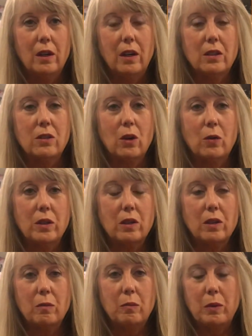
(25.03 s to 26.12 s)
It's always
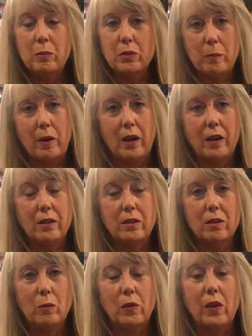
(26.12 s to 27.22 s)
on people's minds
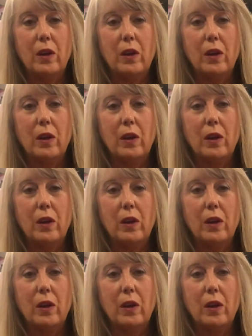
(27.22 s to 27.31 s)
on what they